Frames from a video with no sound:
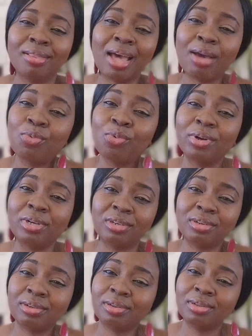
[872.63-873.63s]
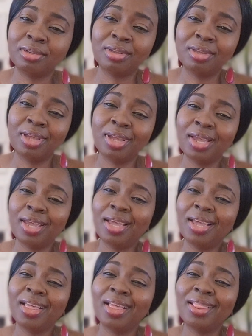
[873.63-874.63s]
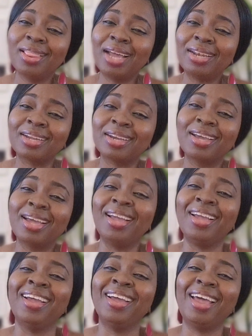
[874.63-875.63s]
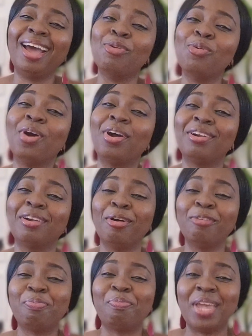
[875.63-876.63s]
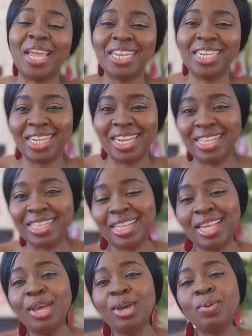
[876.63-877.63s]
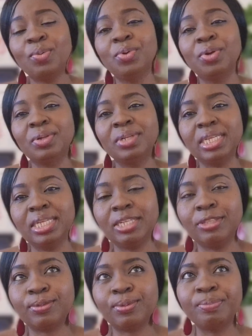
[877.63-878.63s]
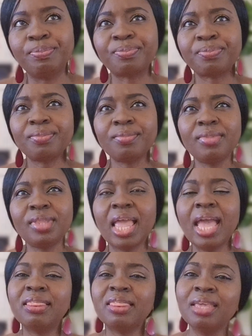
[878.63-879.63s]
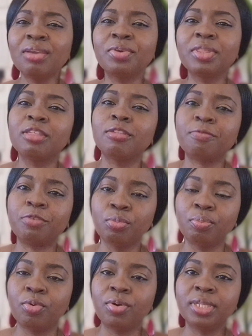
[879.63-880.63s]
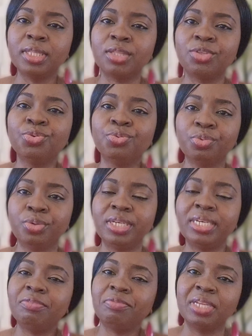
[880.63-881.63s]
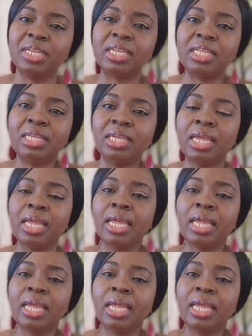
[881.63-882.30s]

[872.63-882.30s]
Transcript: water, that water of patience. We all need it. So I think with these few points, you would definitely